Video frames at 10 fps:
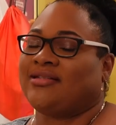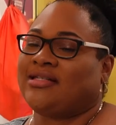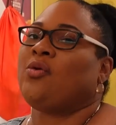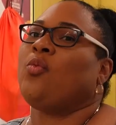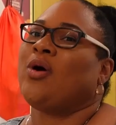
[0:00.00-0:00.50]

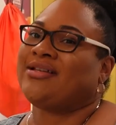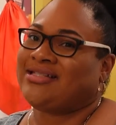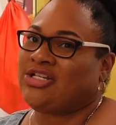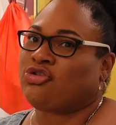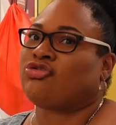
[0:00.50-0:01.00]
see 1
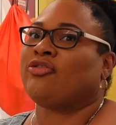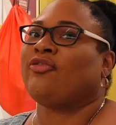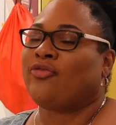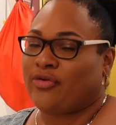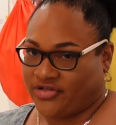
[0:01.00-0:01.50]
teacher to
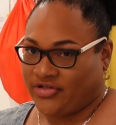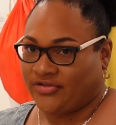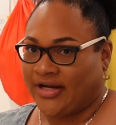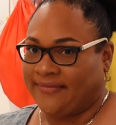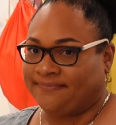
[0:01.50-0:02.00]
4
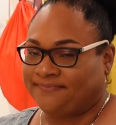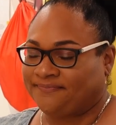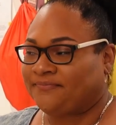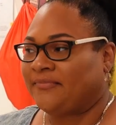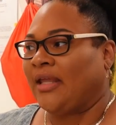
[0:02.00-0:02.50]
children.
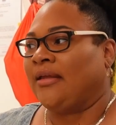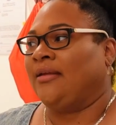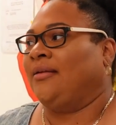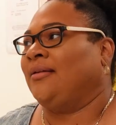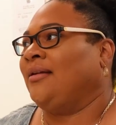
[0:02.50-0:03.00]

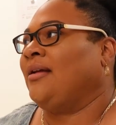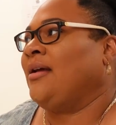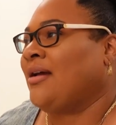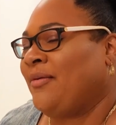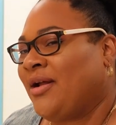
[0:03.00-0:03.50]

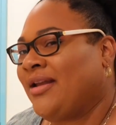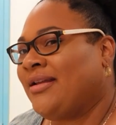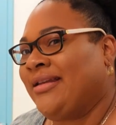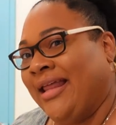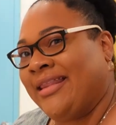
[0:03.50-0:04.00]
Come on
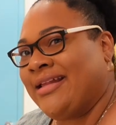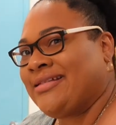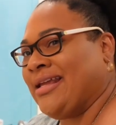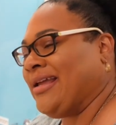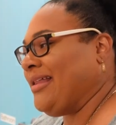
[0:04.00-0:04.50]
in, let's
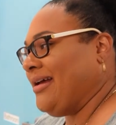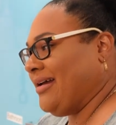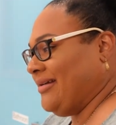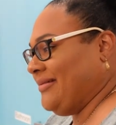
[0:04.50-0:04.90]
take a look.